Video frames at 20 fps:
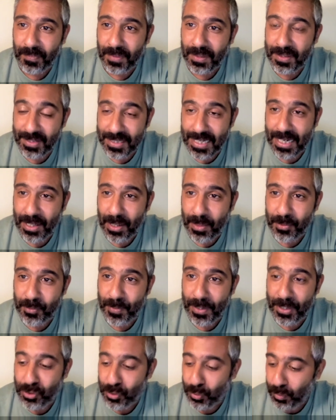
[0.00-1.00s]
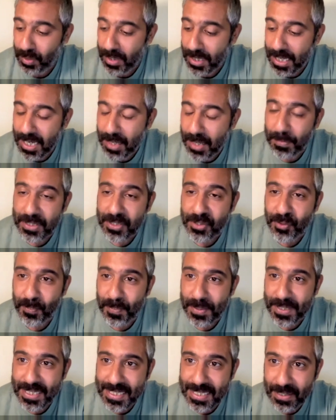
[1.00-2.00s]
stand-up special, but
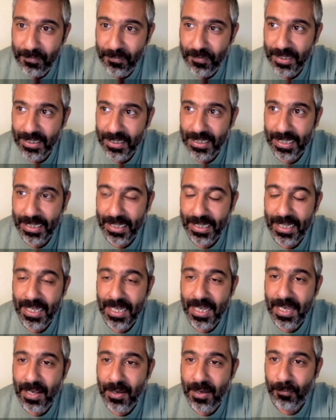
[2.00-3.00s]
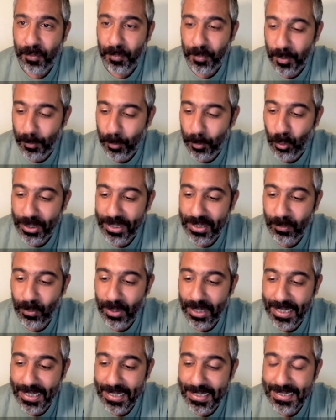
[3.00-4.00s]
specifically from the point
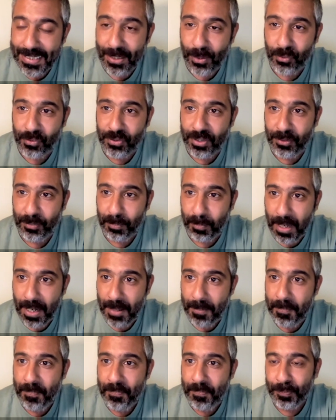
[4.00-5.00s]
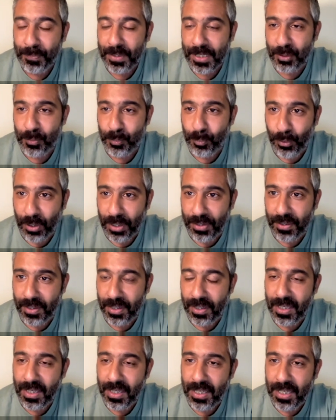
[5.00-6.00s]
where he tells his mum, his brother,